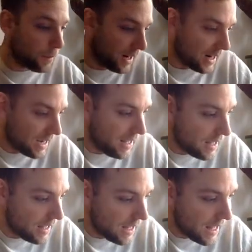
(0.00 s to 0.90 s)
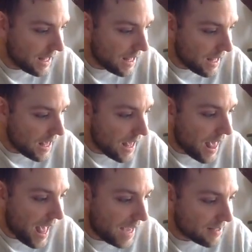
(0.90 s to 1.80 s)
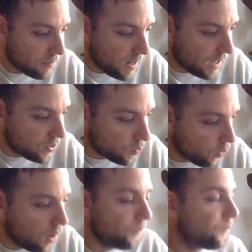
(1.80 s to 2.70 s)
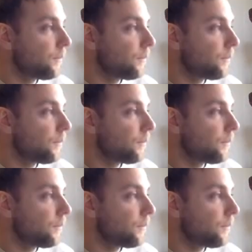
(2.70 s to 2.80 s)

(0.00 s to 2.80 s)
by x minus 1